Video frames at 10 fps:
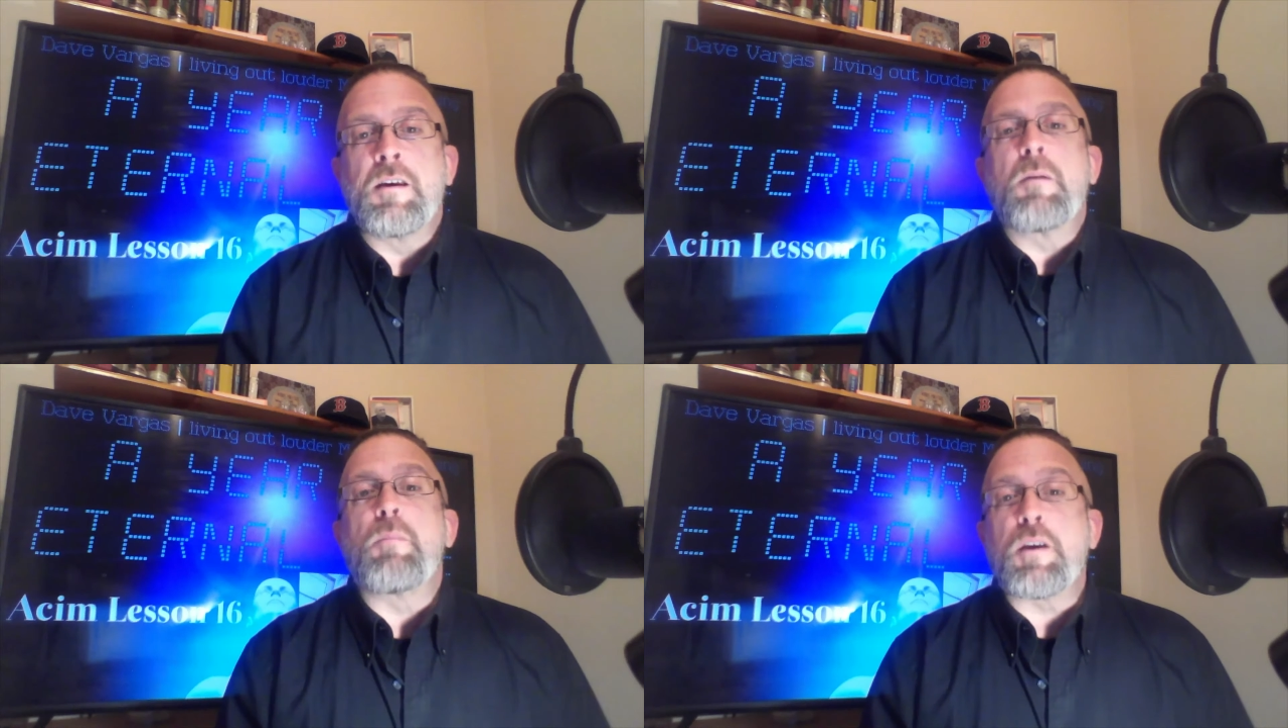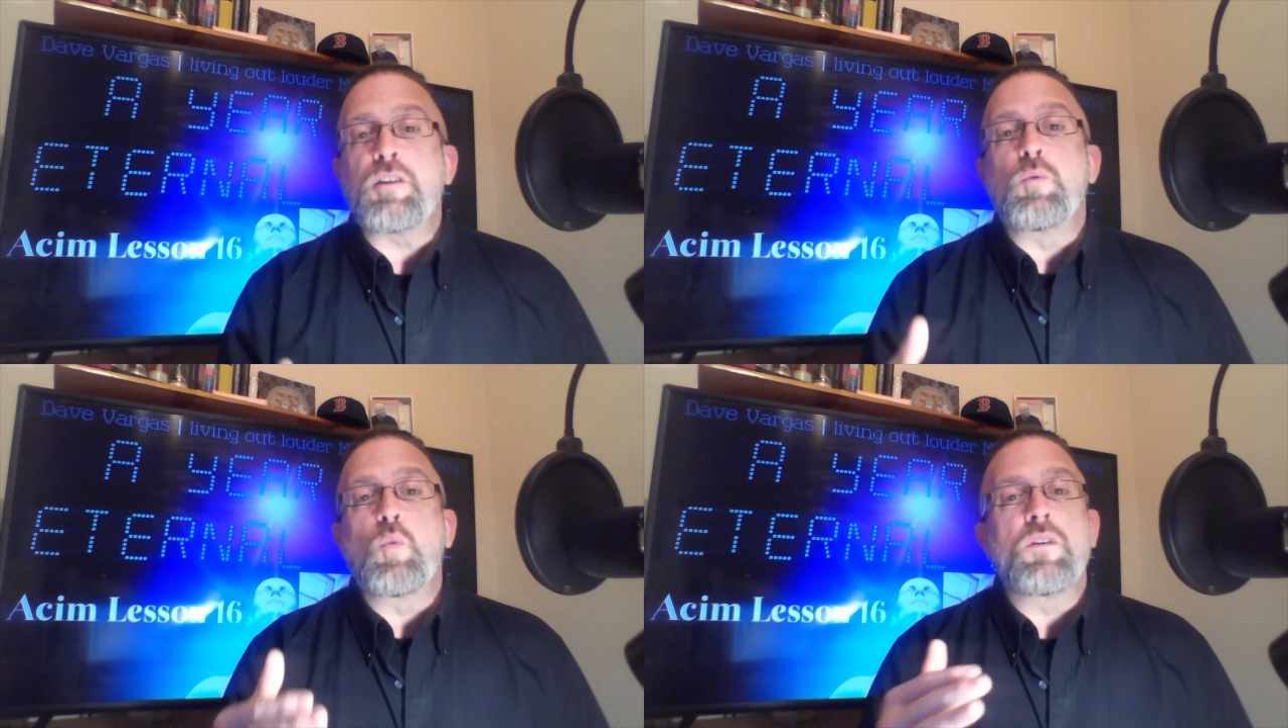but
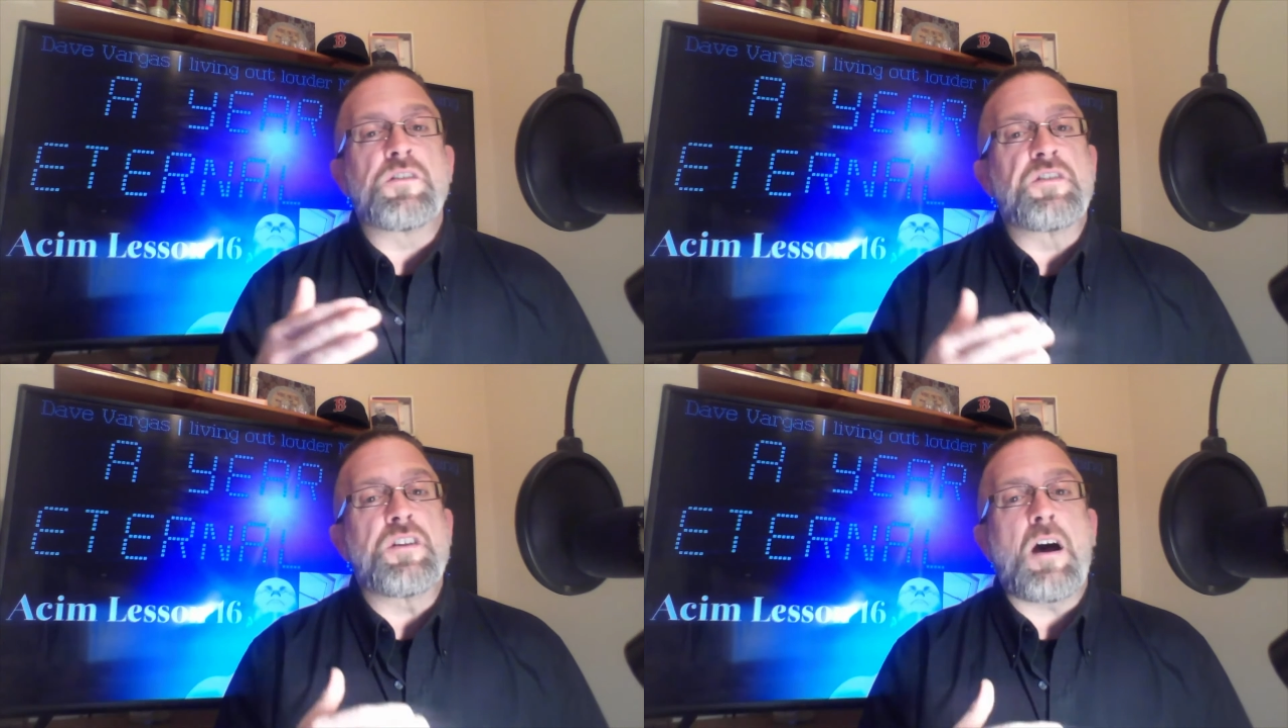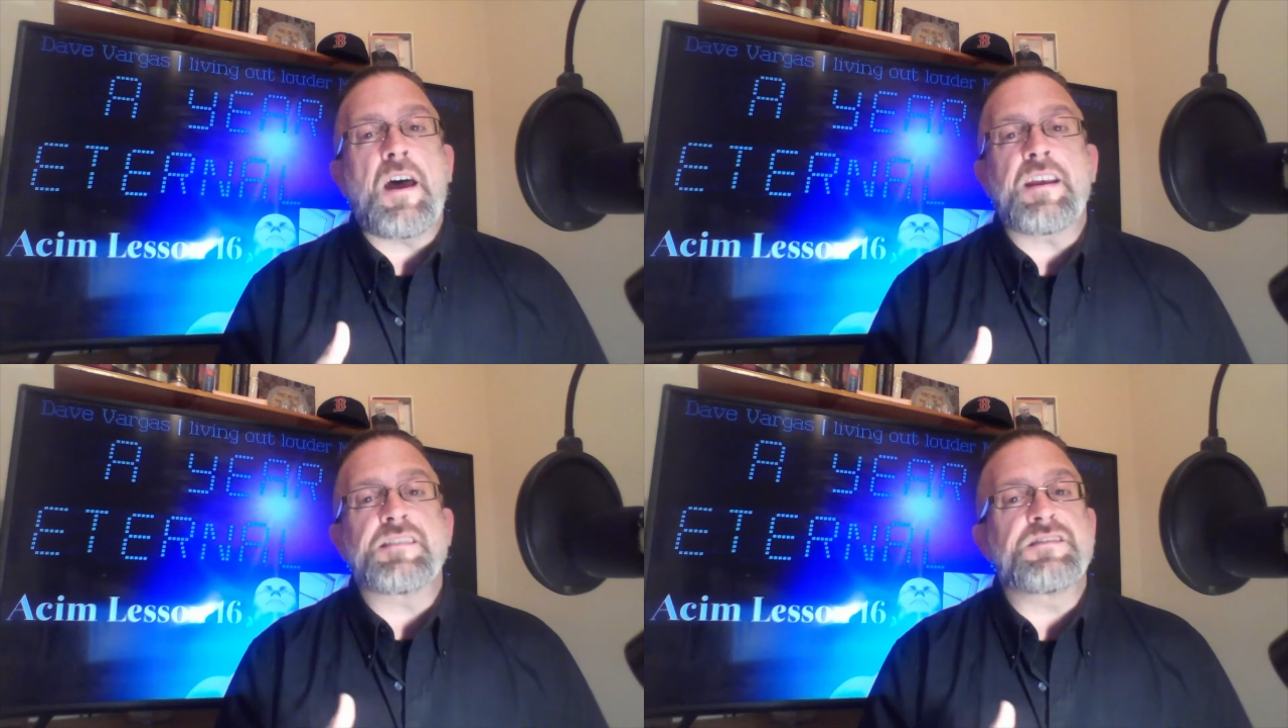you will
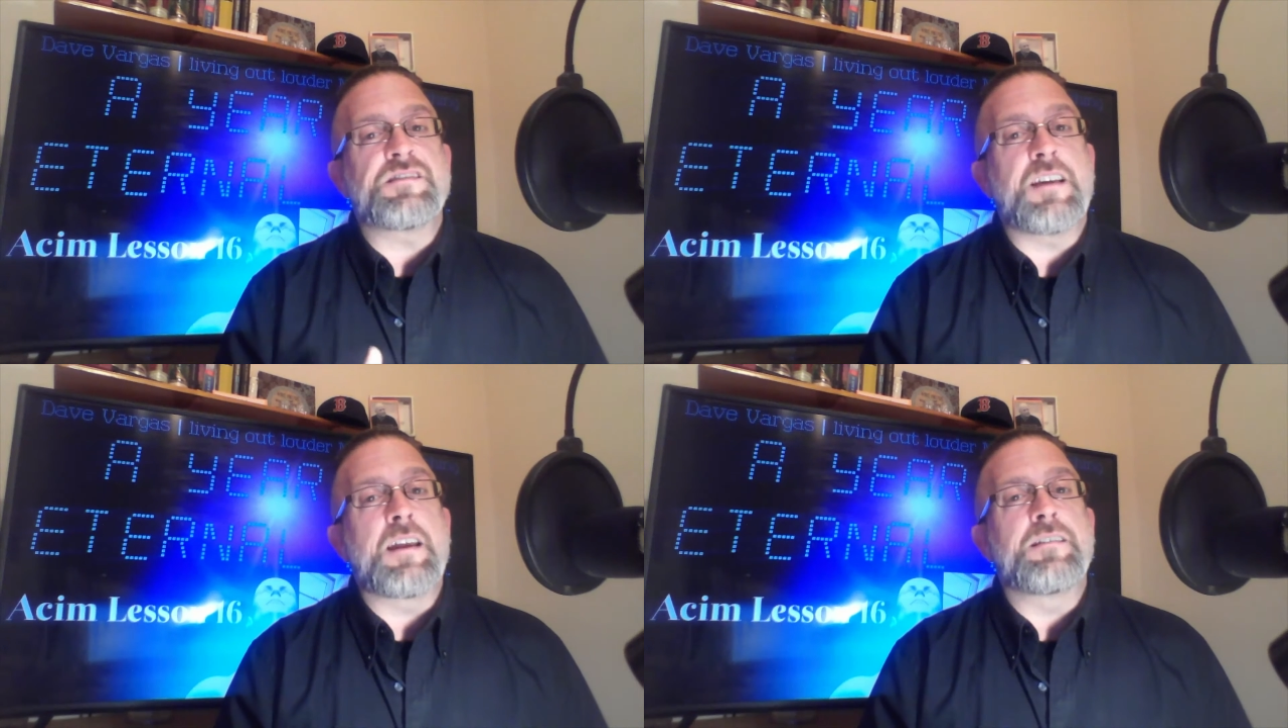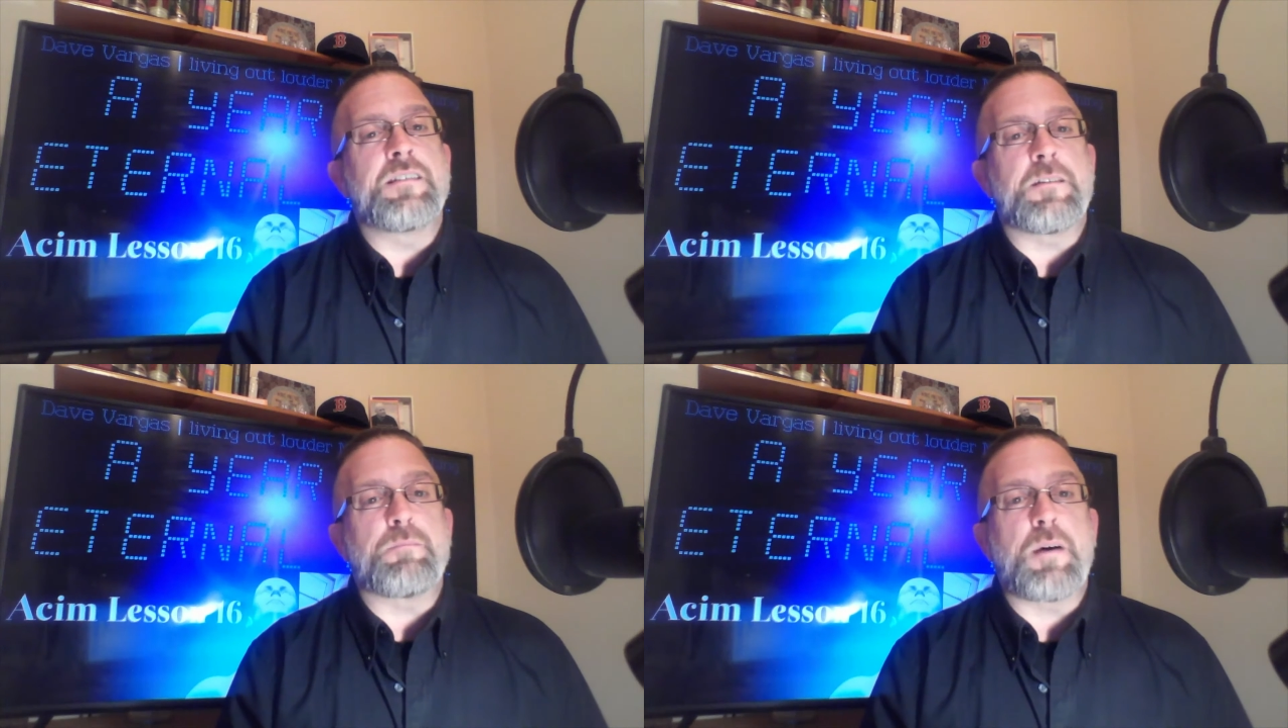not
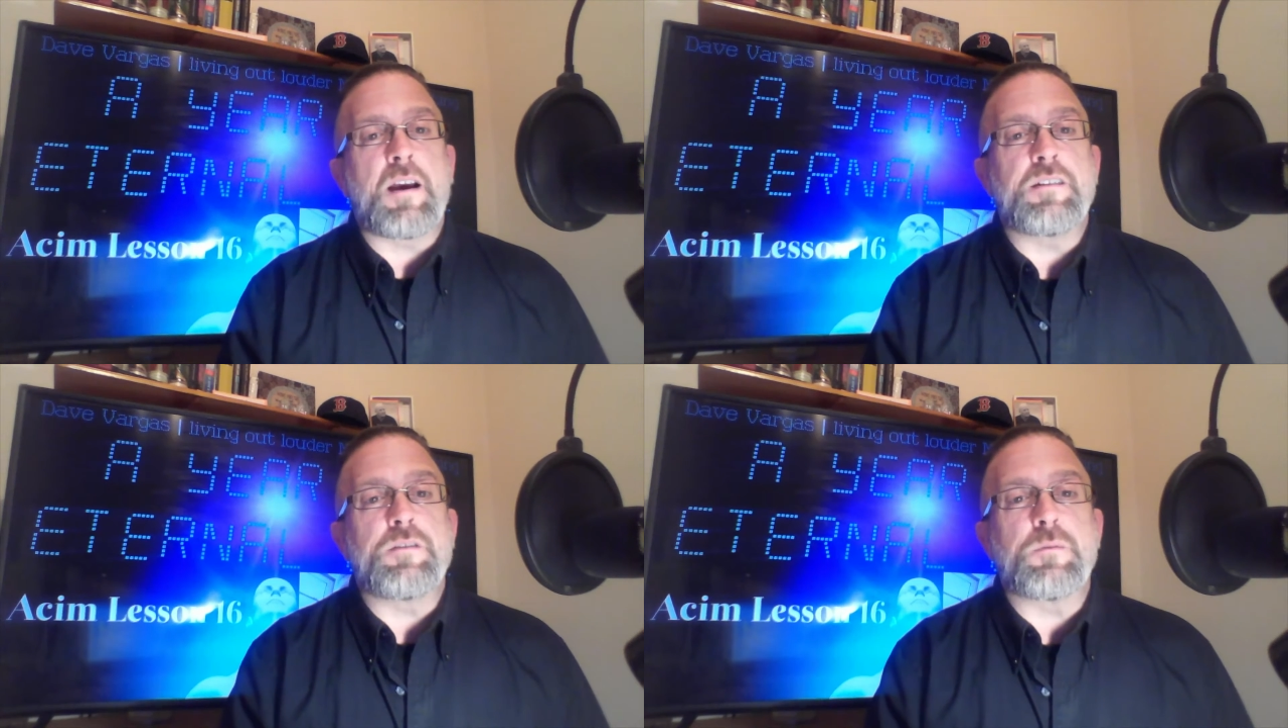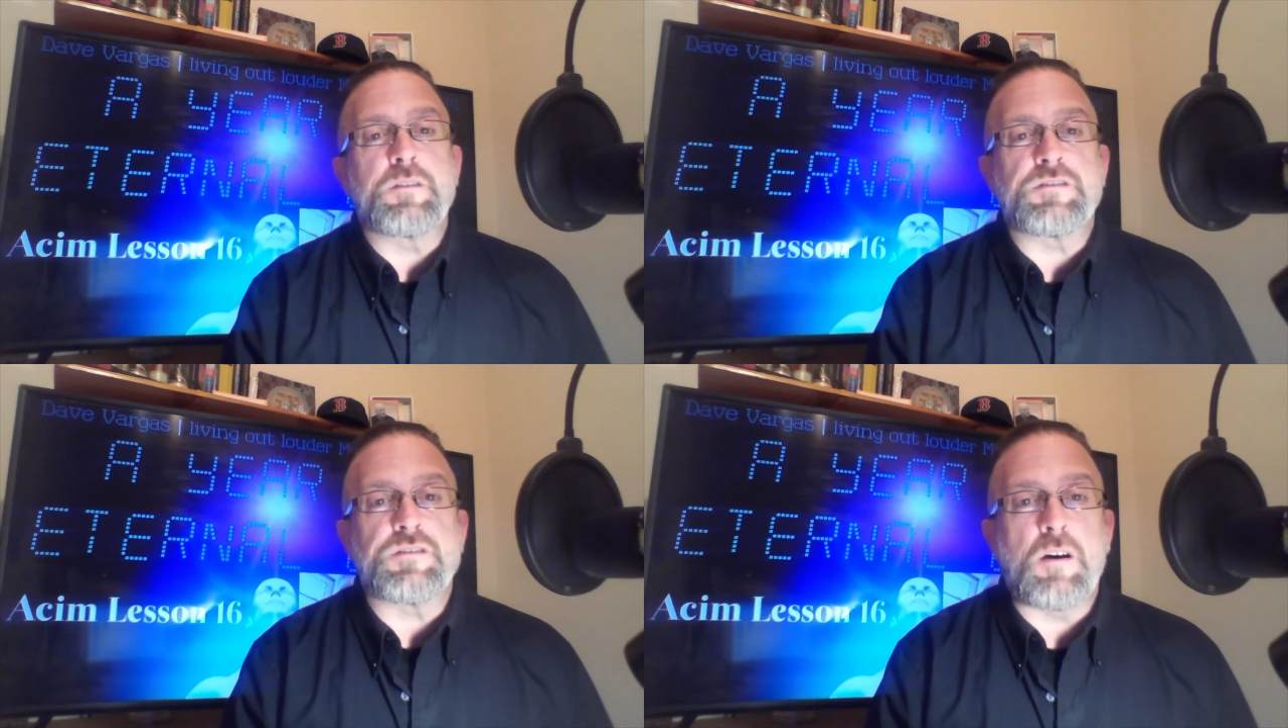extend it by
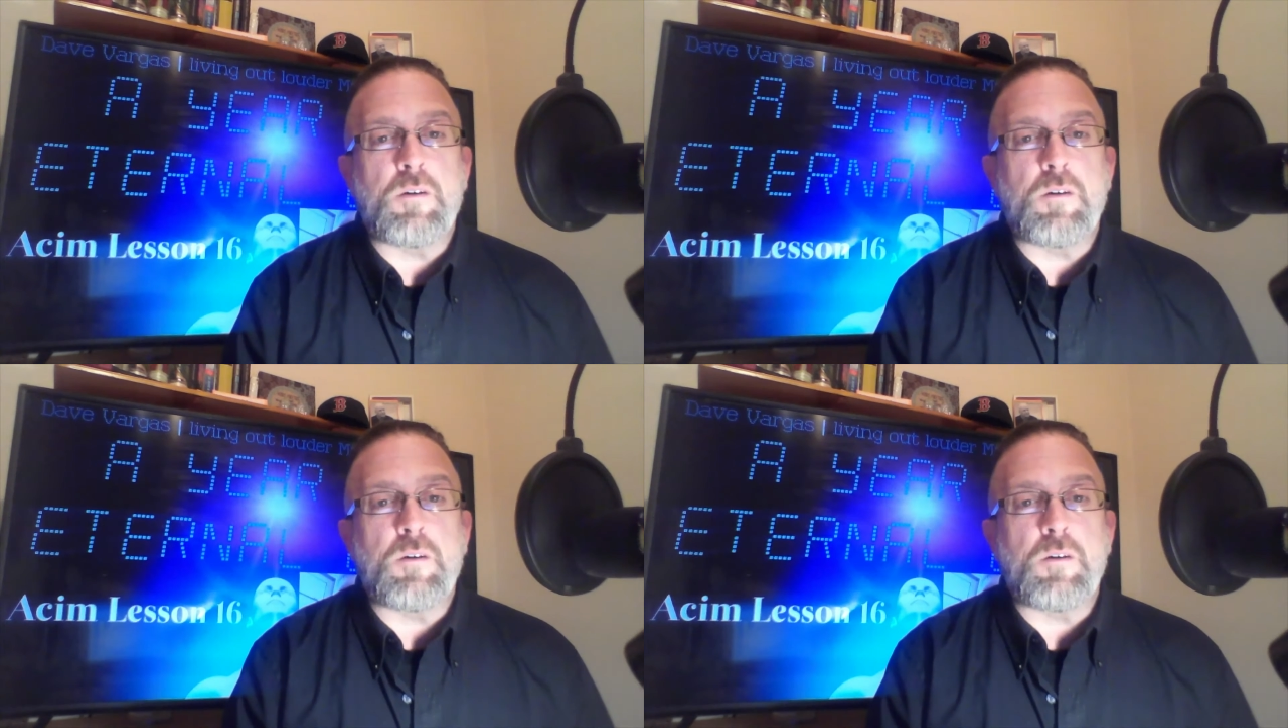doing so.